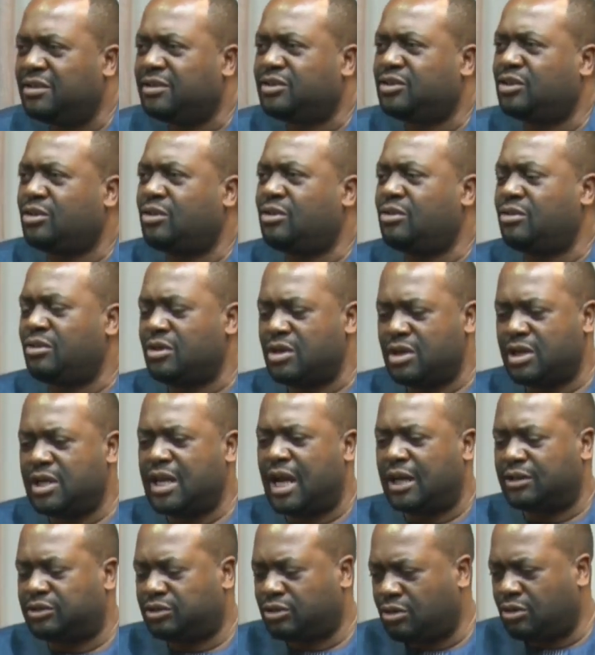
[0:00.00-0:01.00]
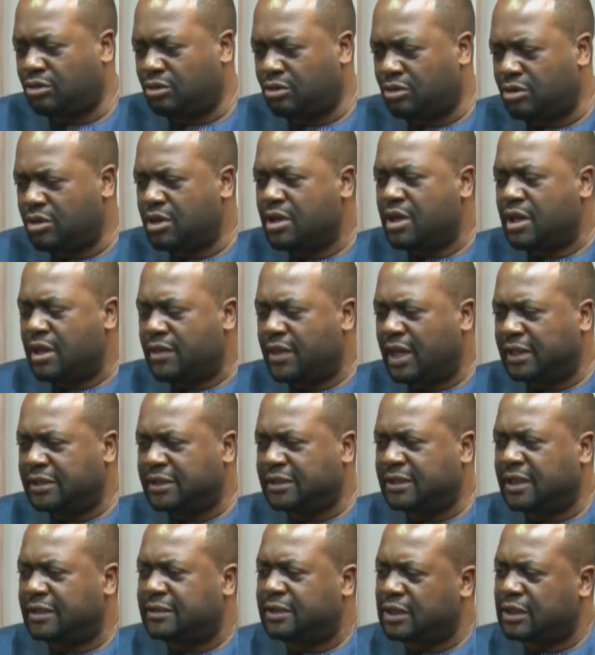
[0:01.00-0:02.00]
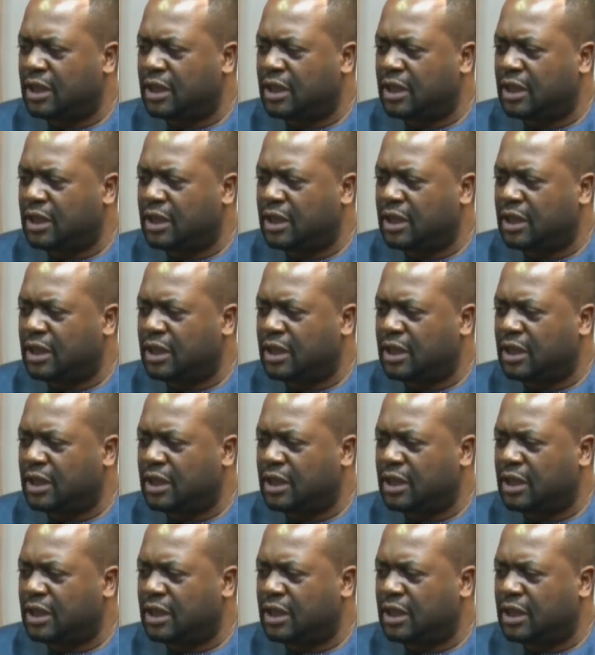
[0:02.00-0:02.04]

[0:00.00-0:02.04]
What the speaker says: so that is it.